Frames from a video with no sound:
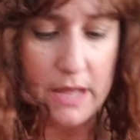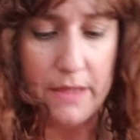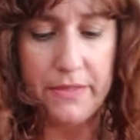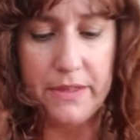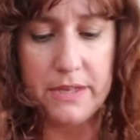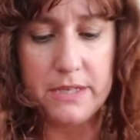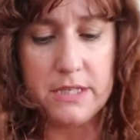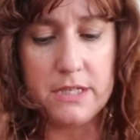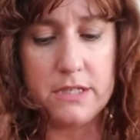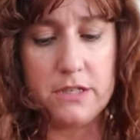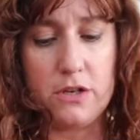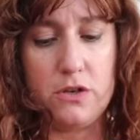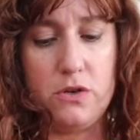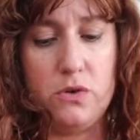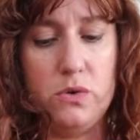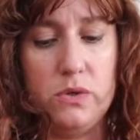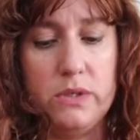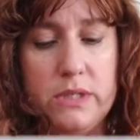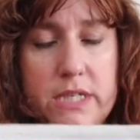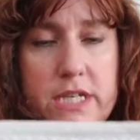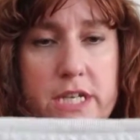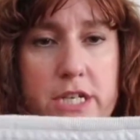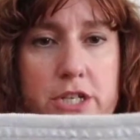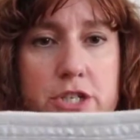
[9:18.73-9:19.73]
This is a
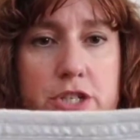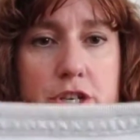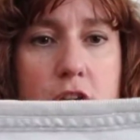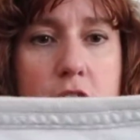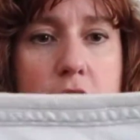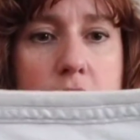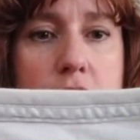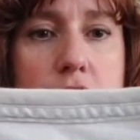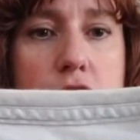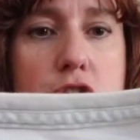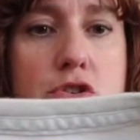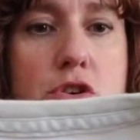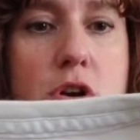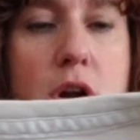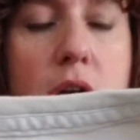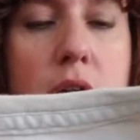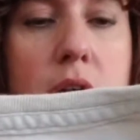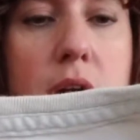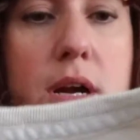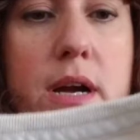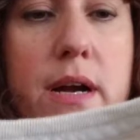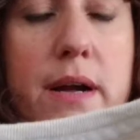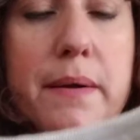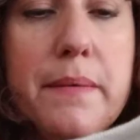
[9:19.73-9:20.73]
cool t-shirt,
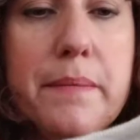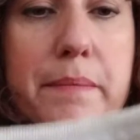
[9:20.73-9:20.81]
trunk.